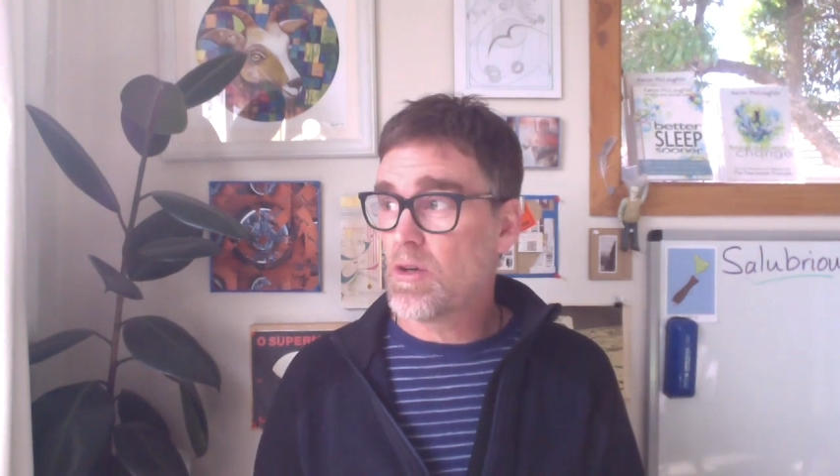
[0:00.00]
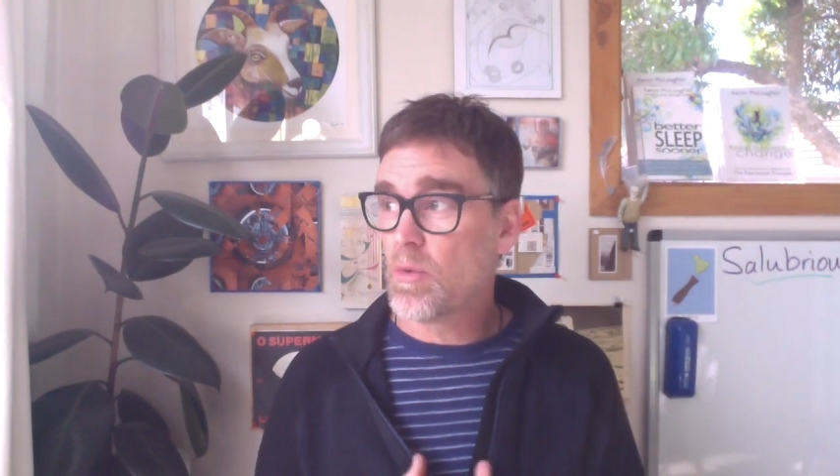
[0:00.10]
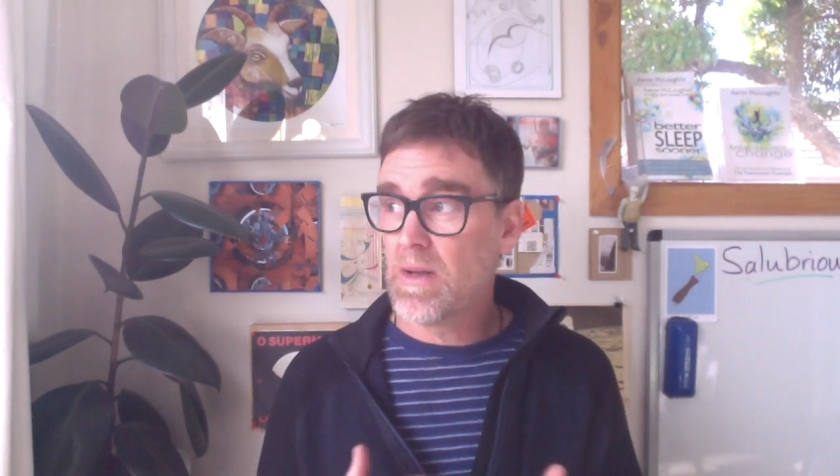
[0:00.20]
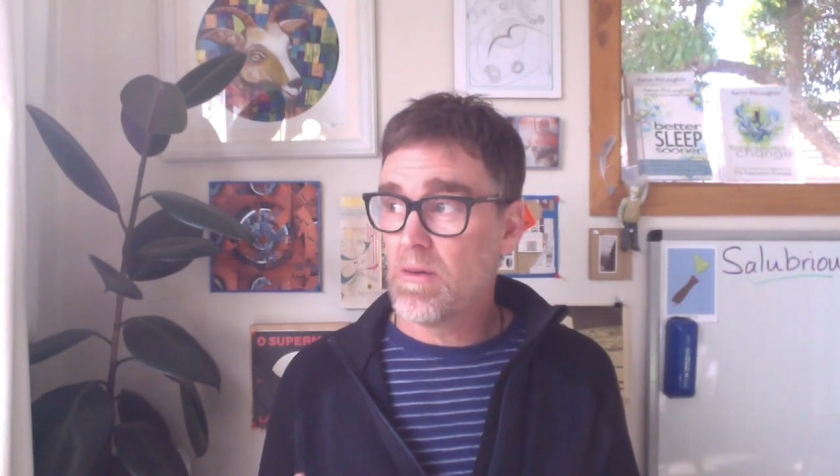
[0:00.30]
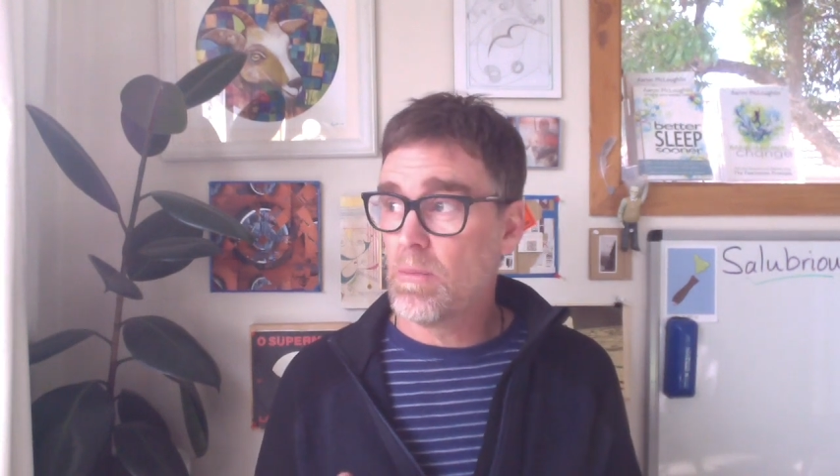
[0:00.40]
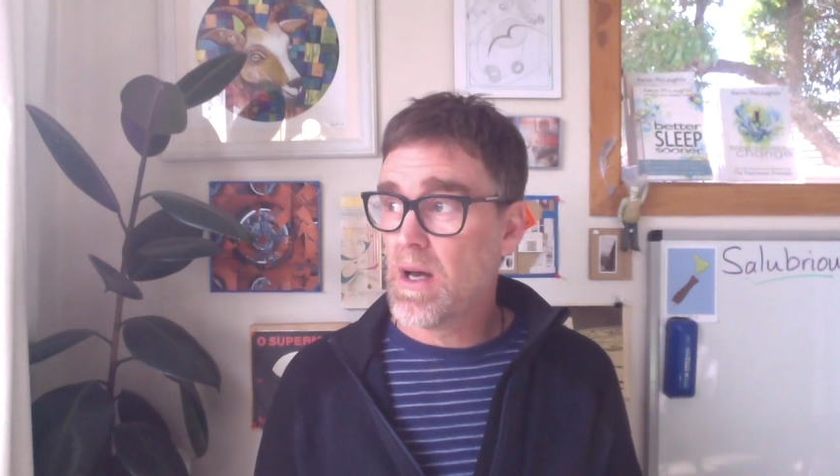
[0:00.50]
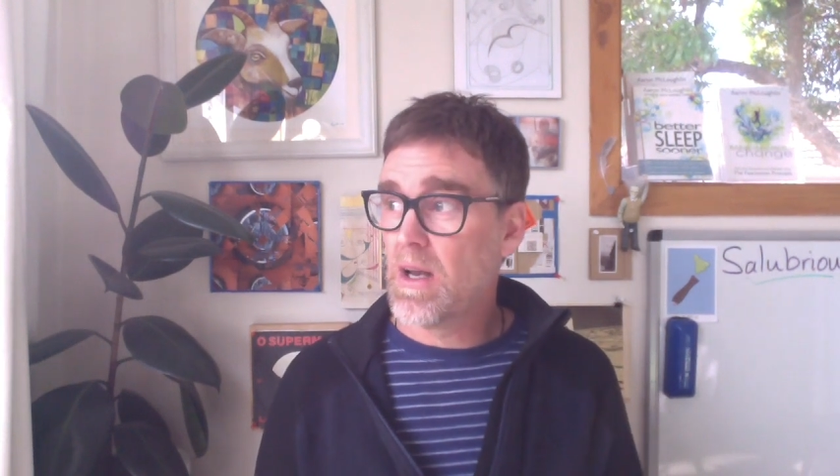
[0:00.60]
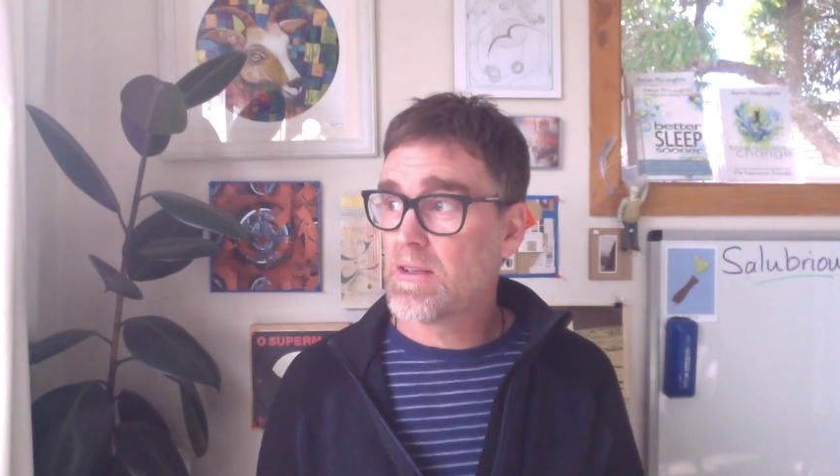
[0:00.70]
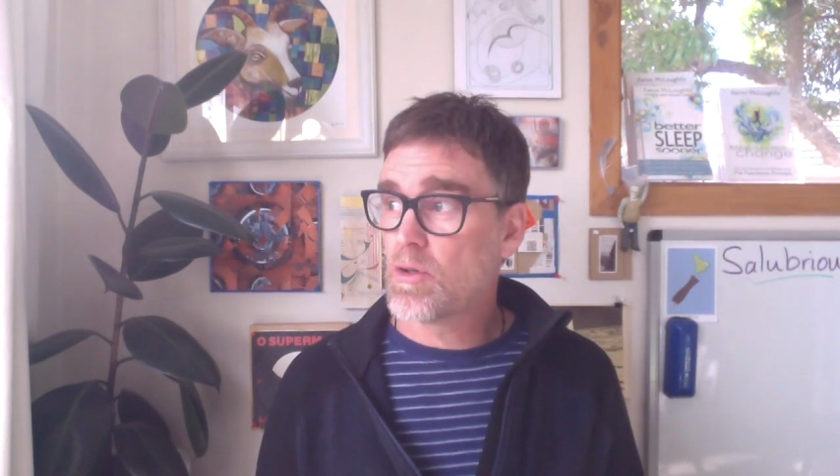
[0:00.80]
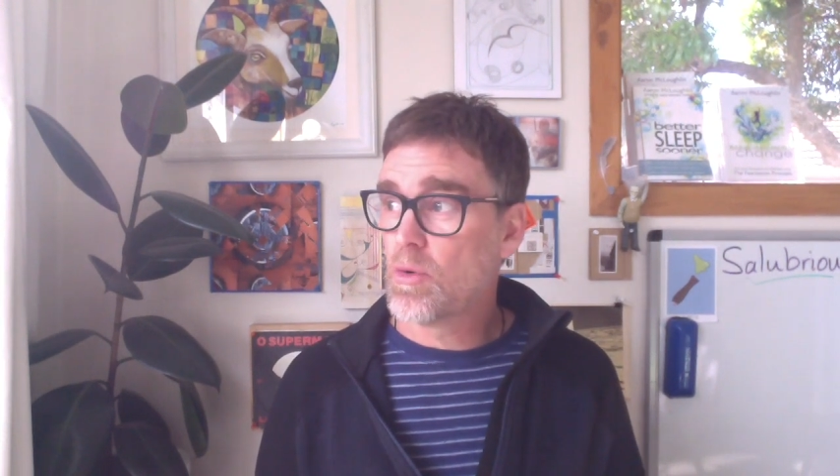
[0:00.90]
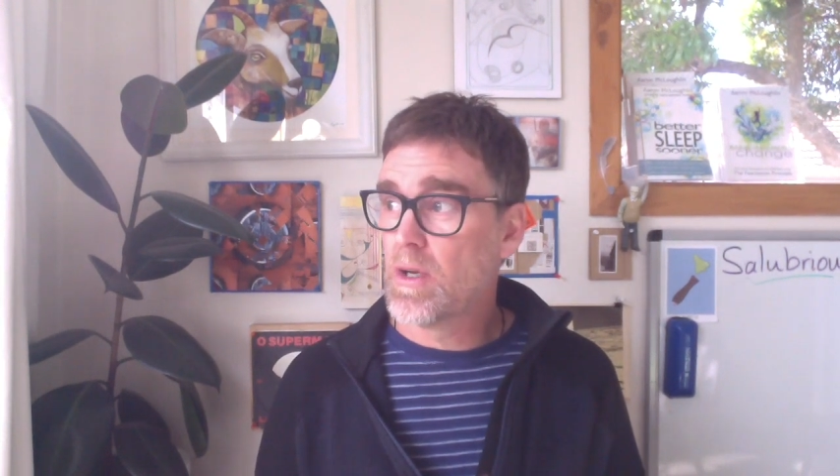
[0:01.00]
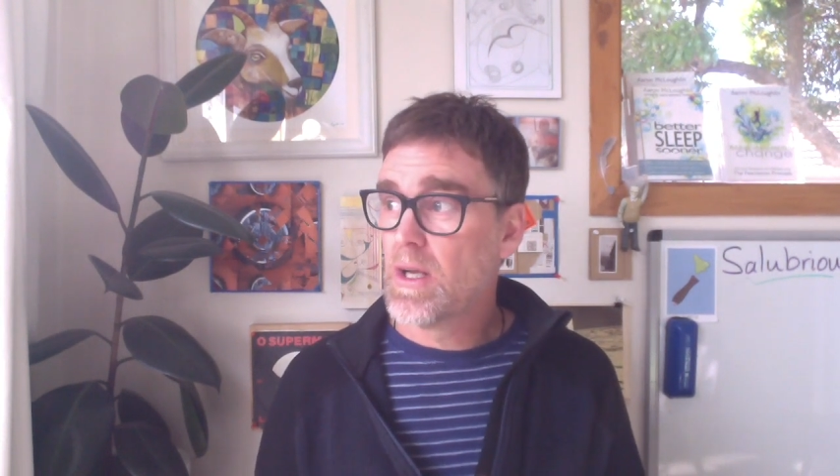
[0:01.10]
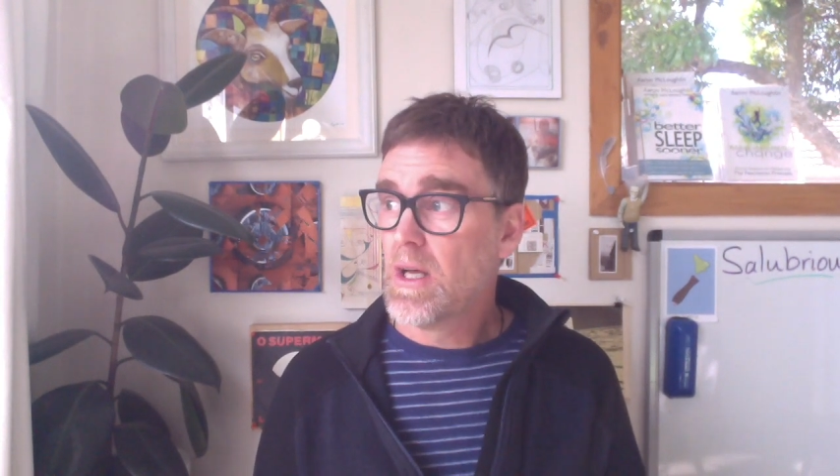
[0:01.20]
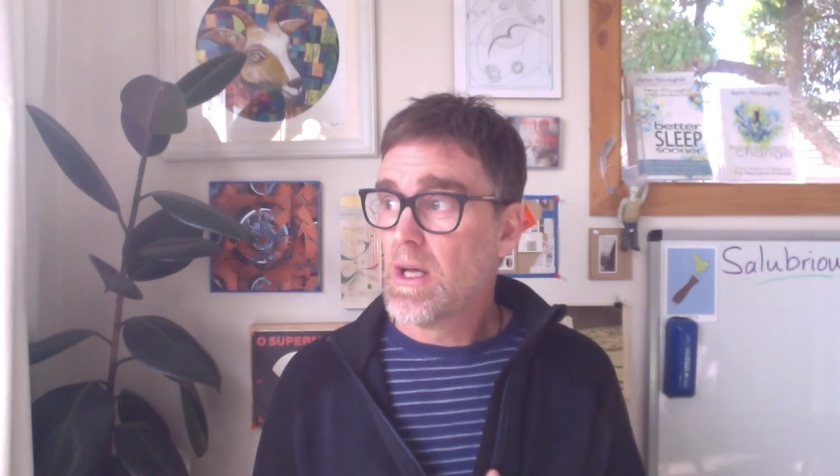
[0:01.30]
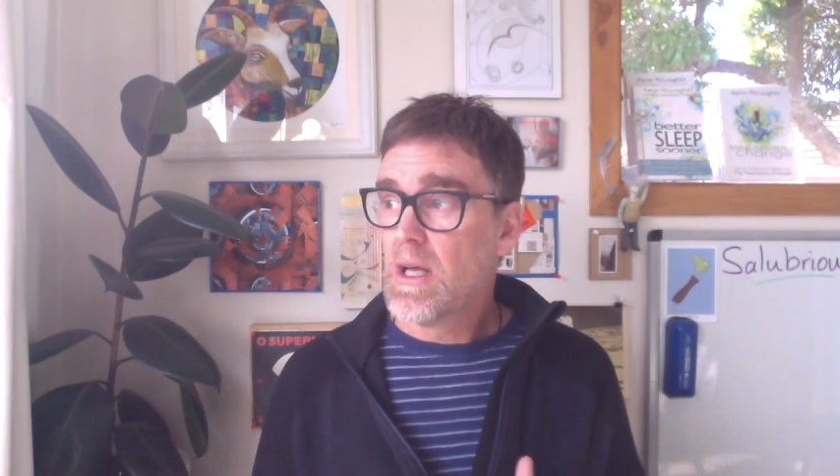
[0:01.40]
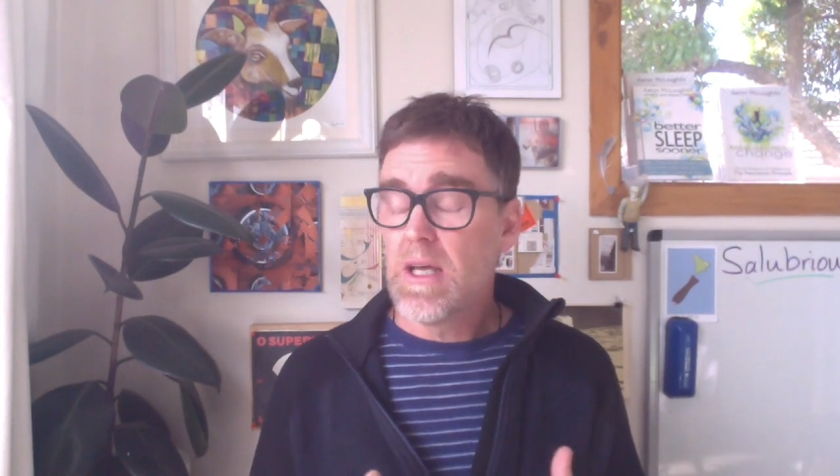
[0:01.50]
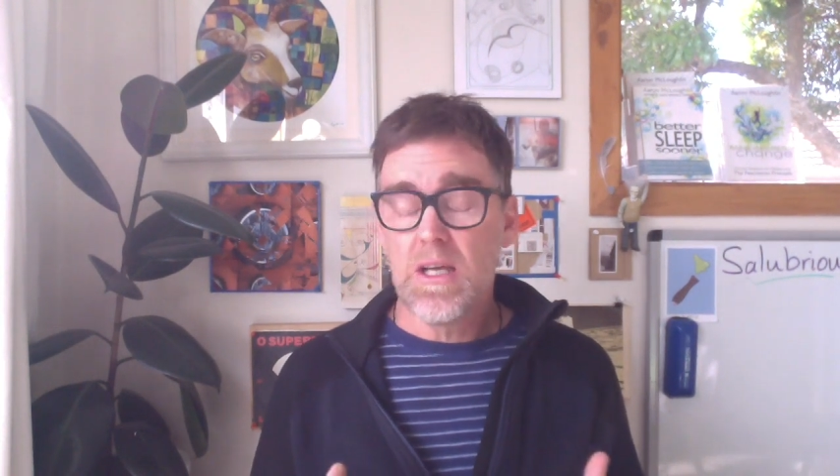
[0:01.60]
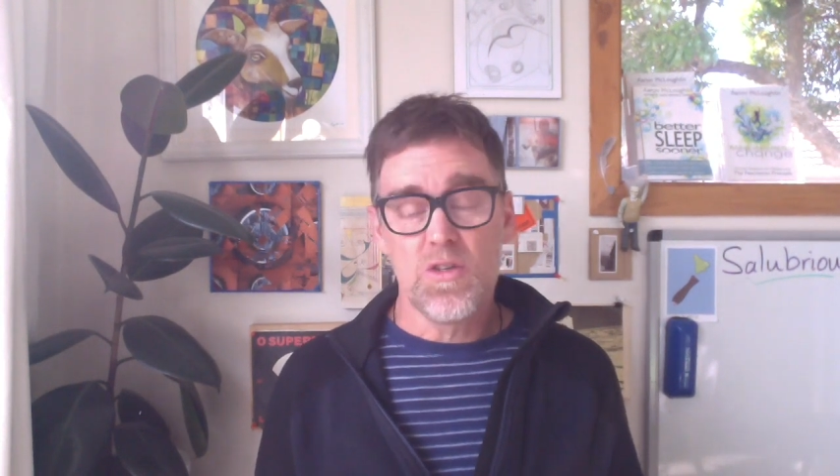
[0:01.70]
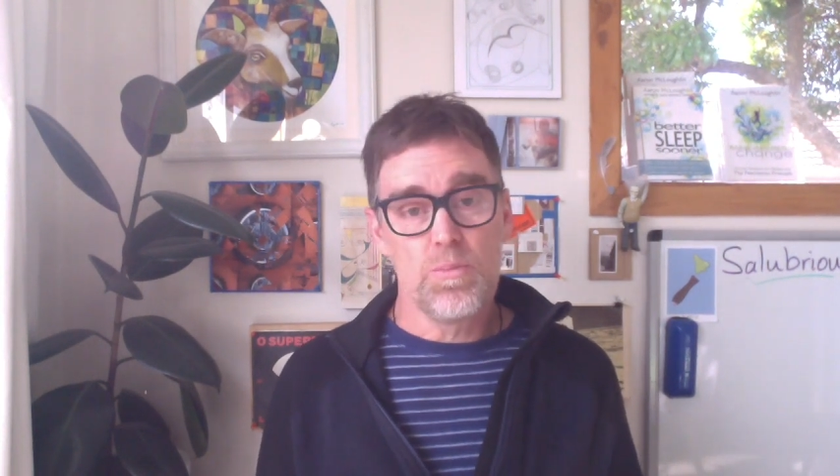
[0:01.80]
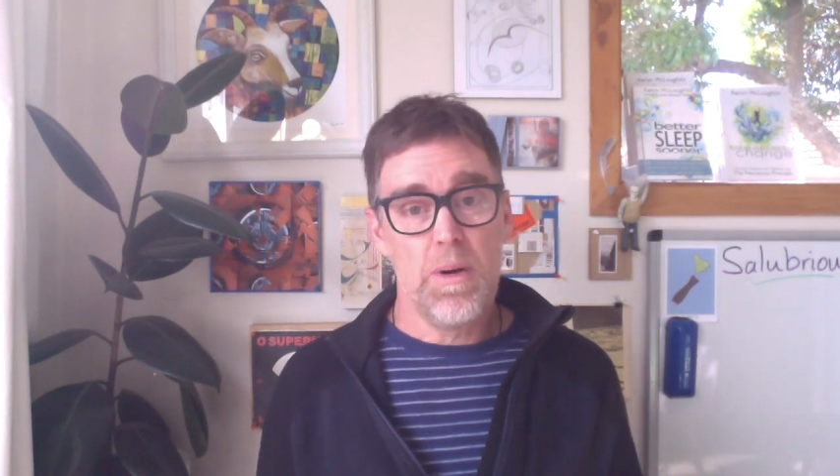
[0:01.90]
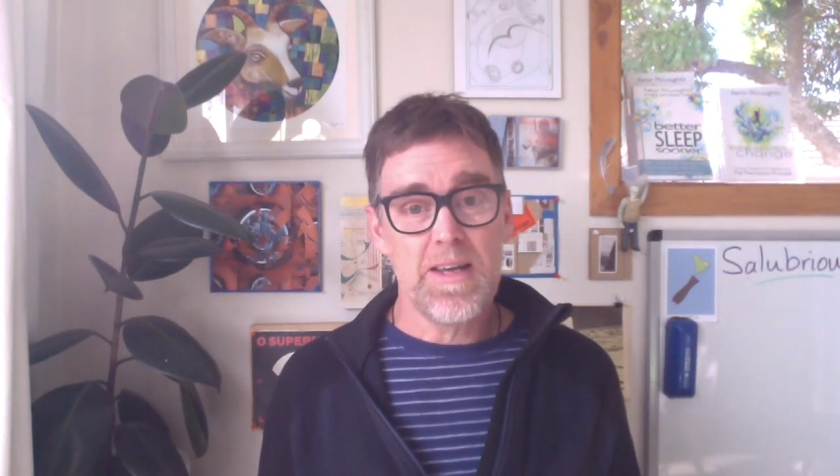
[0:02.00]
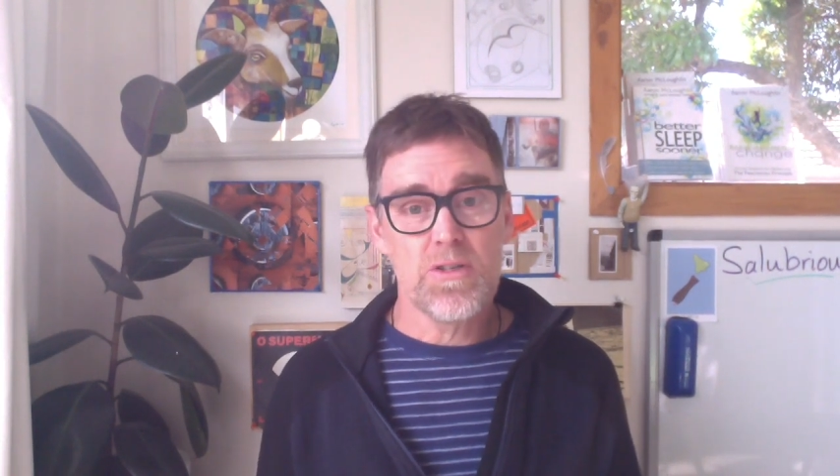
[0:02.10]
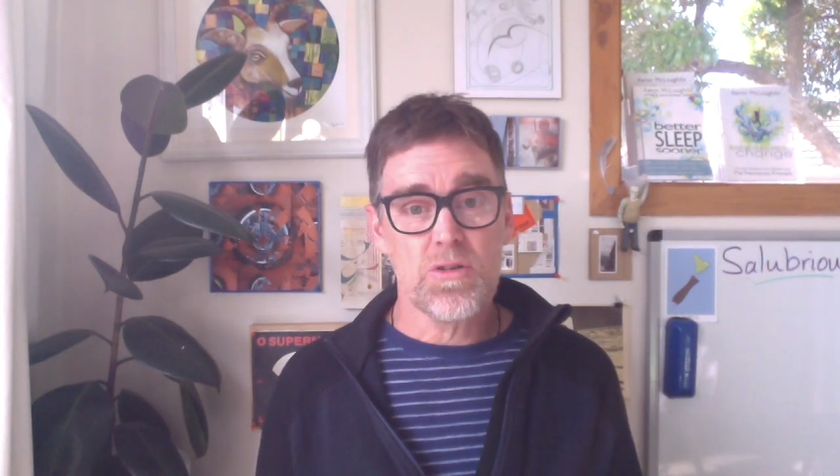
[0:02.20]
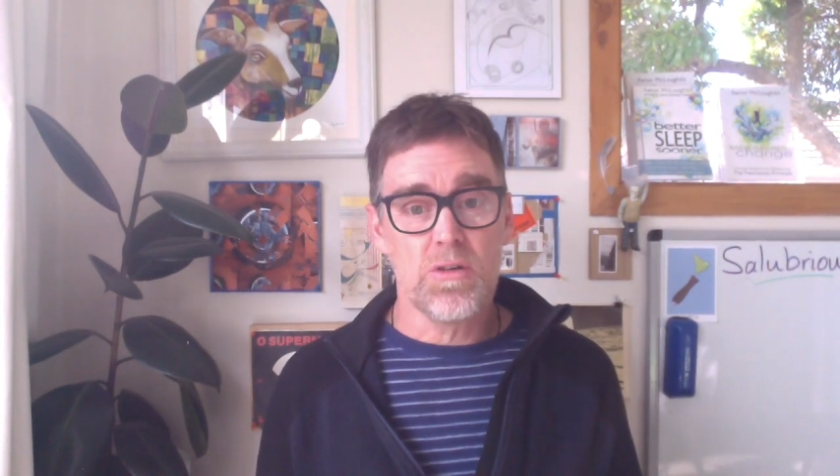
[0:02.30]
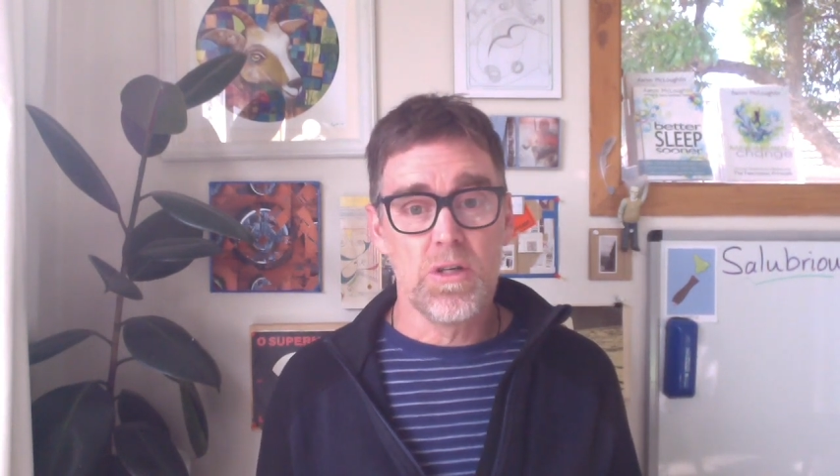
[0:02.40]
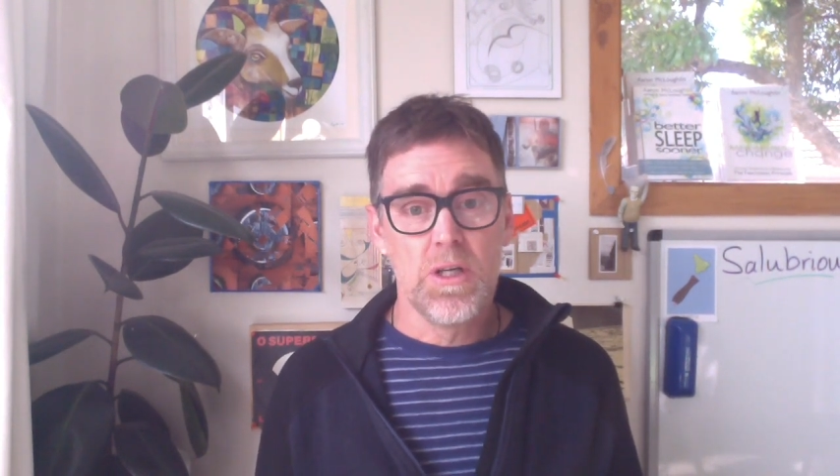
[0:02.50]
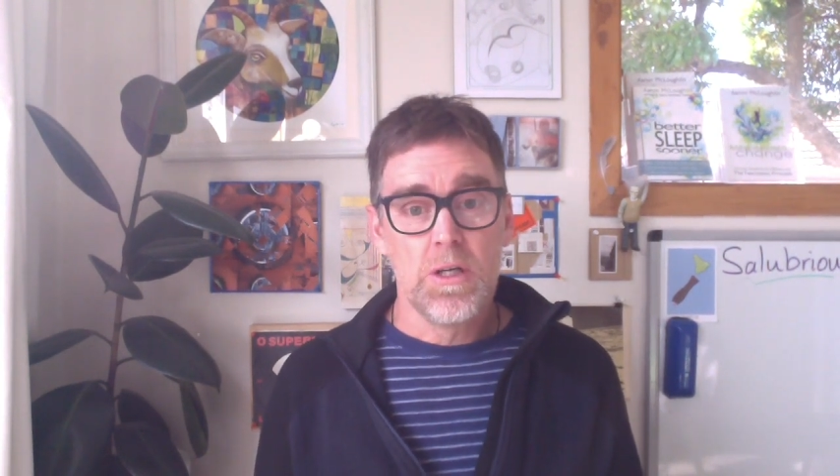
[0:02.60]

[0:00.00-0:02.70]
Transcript: or whatever you might like to call it, is based on.